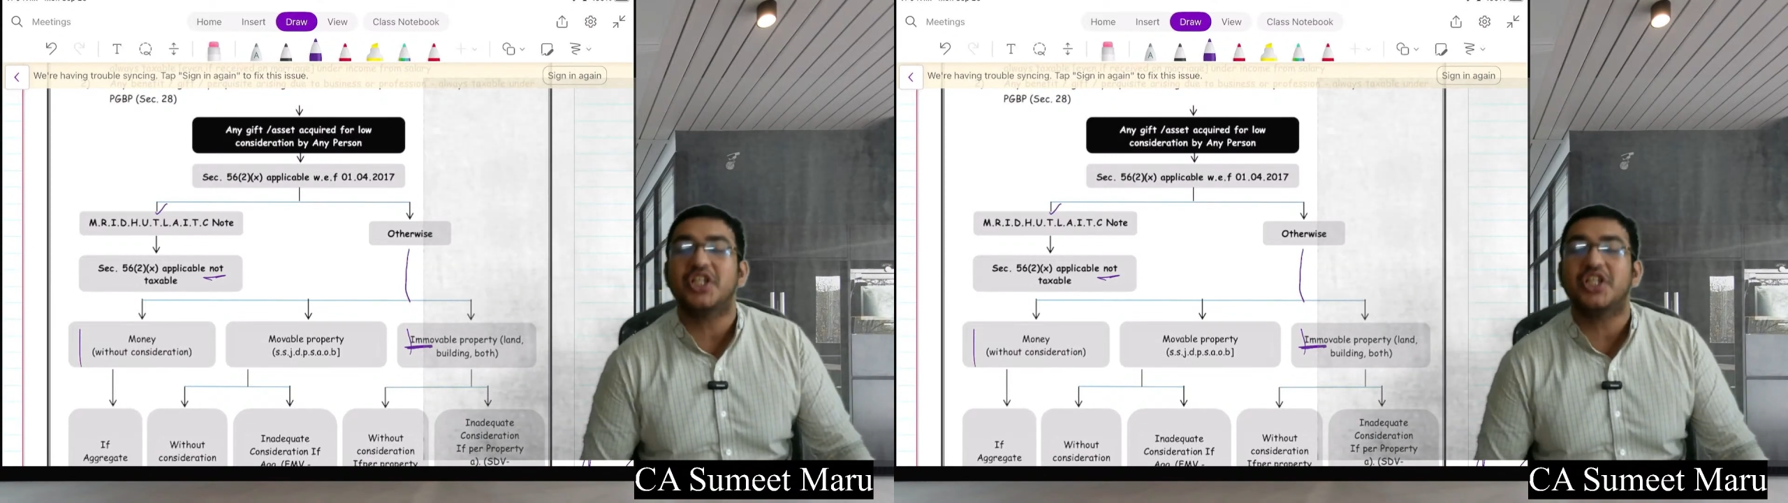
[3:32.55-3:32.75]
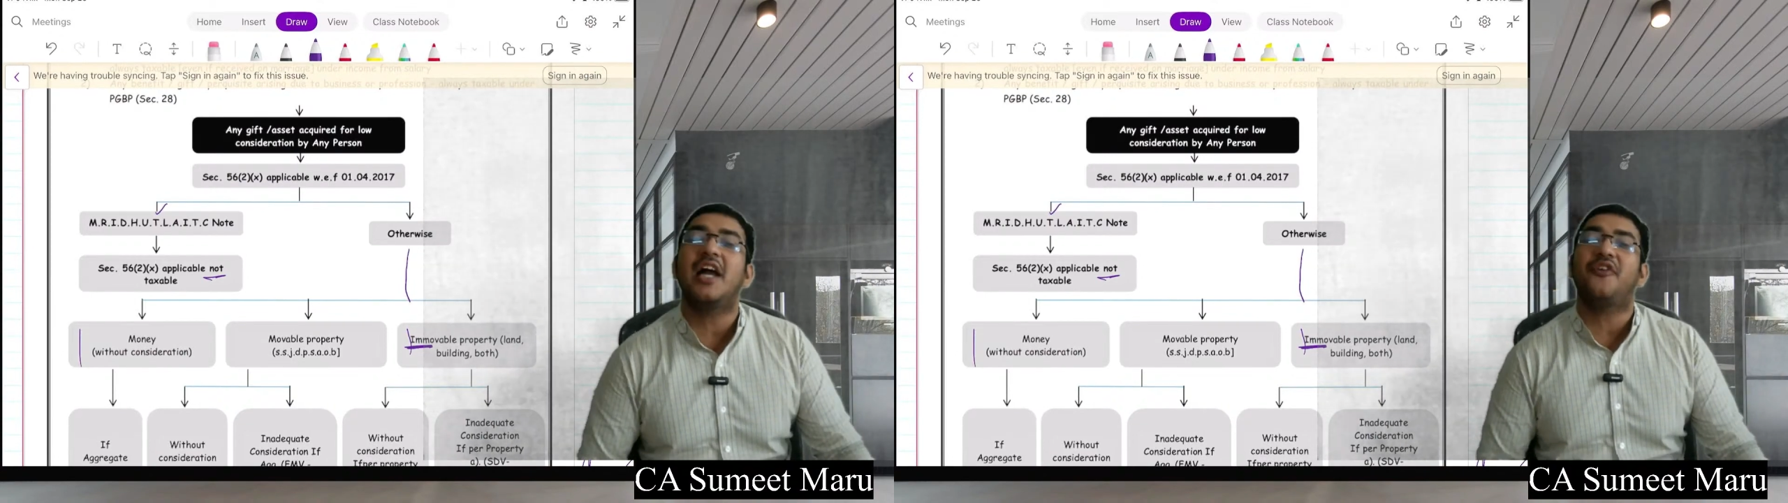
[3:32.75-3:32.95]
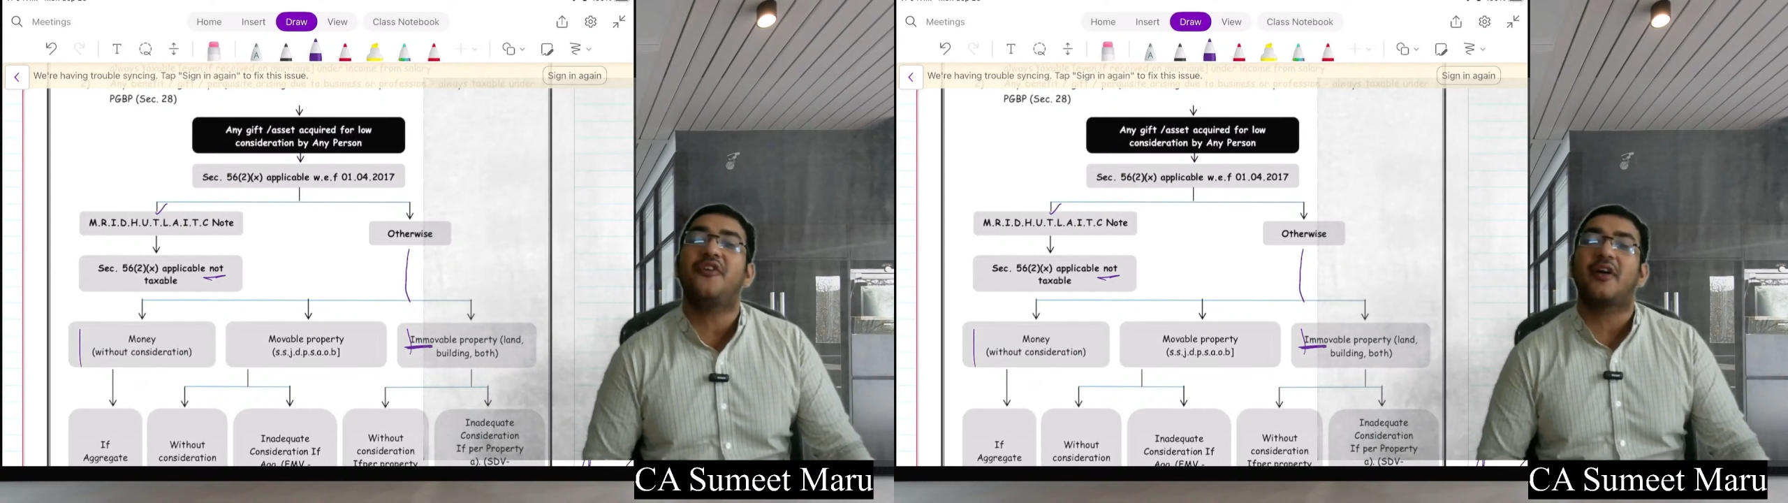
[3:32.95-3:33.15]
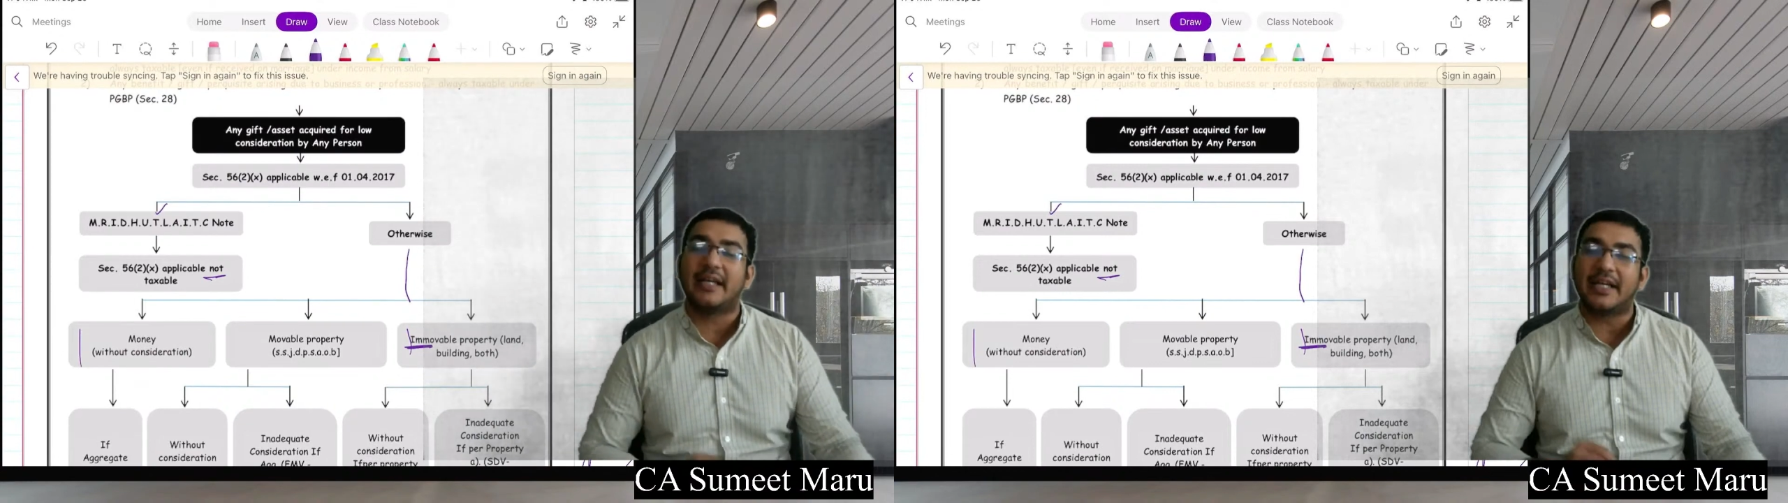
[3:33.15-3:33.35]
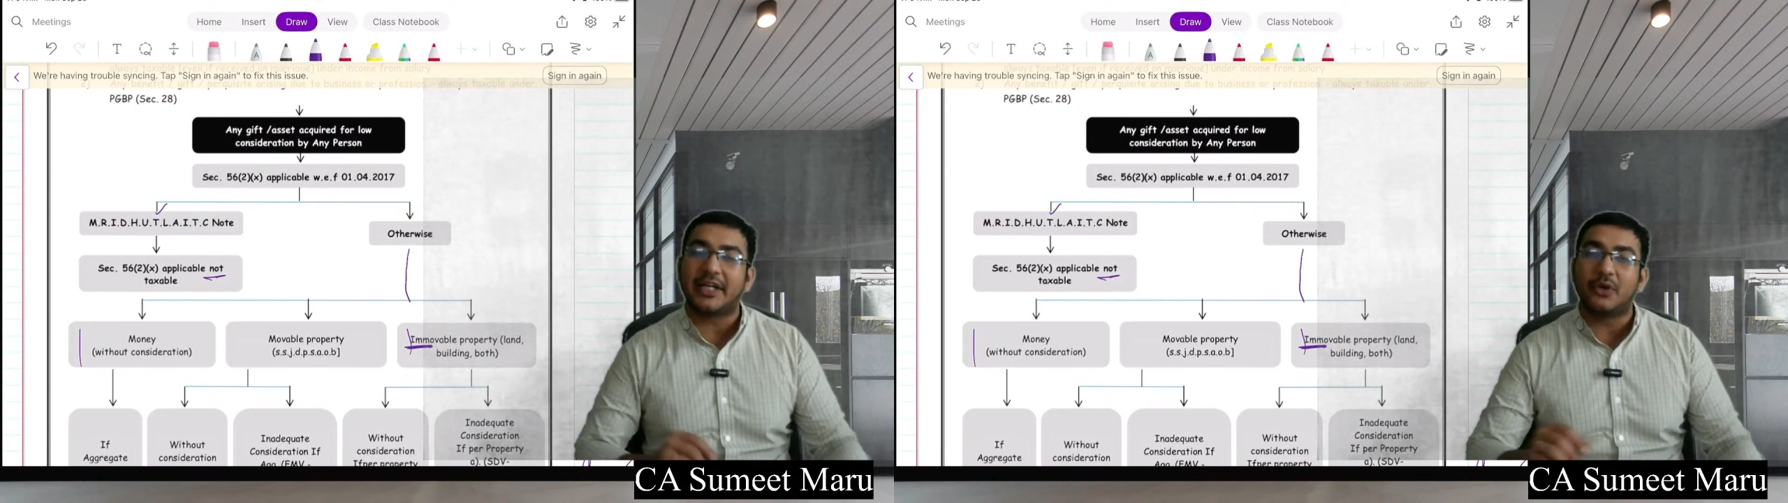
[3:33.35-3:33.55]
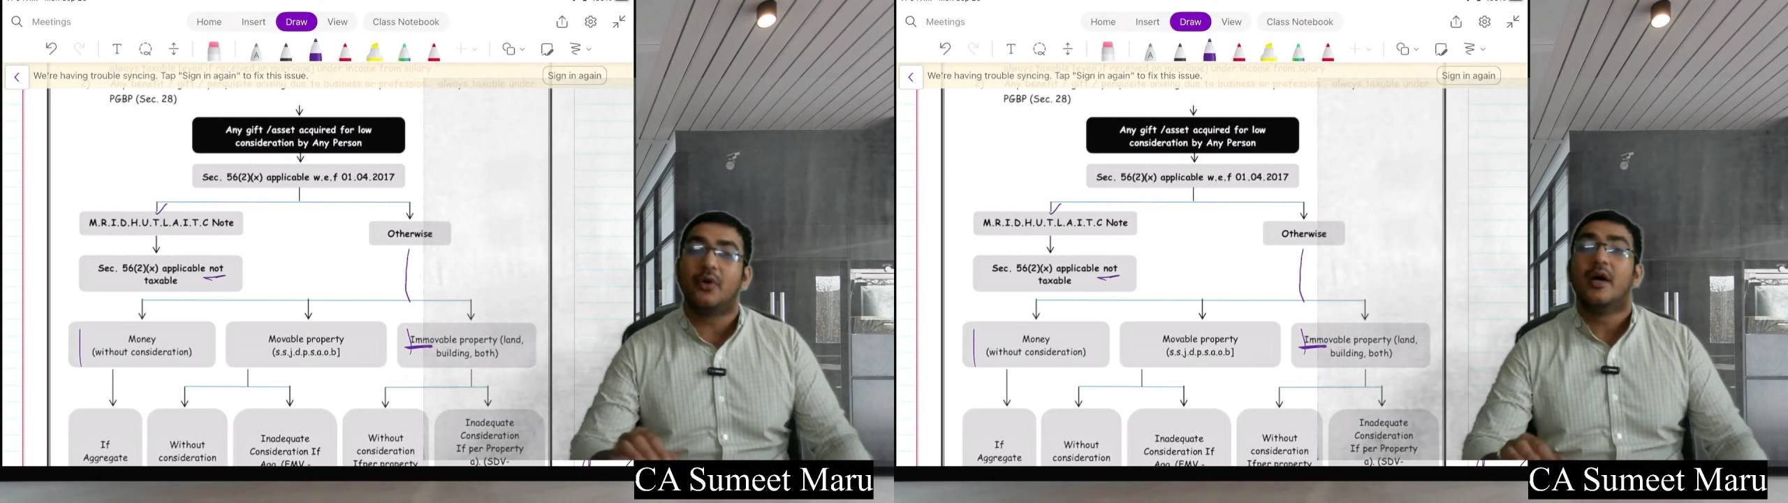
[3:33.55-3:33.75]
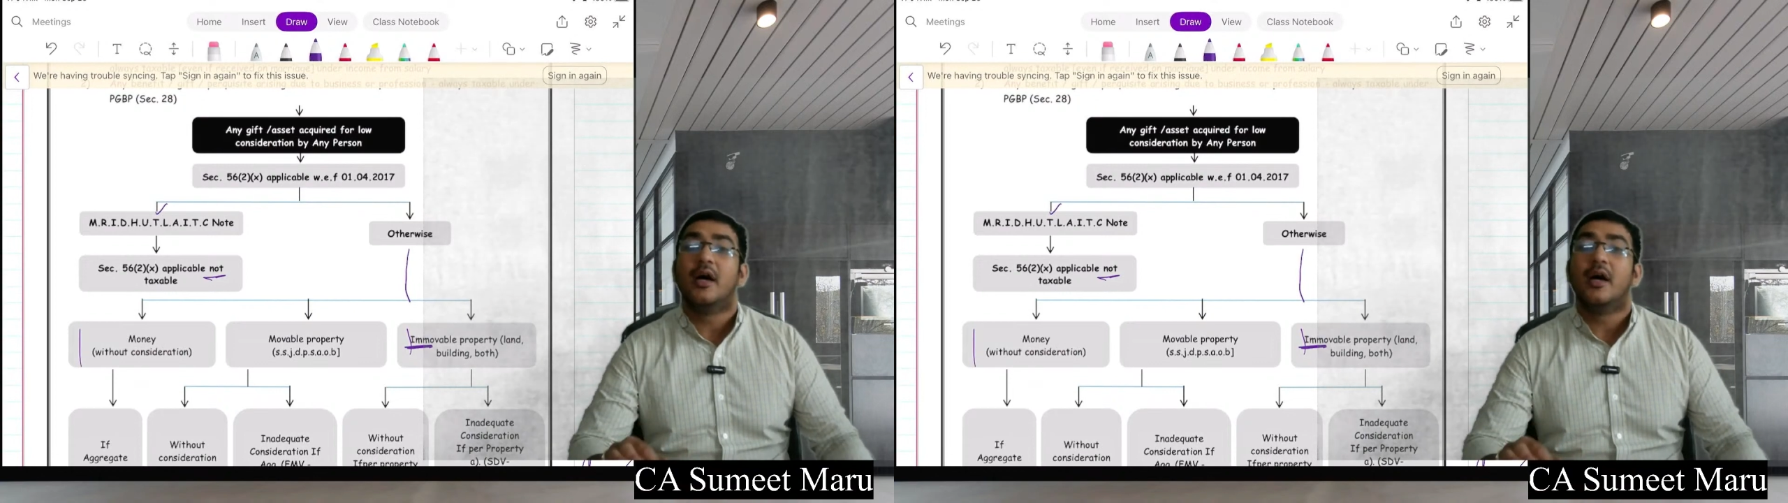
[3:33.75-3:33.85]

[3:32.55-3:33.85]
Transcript: R for relative,